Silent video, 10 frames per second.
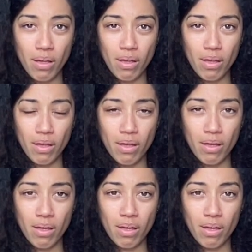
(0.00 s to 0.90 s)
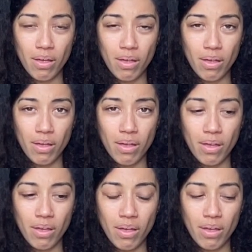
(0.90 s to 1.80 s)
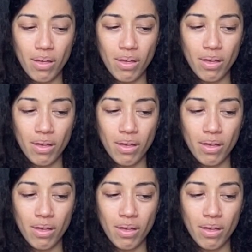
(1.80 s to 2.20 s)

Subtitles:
Nothing is said.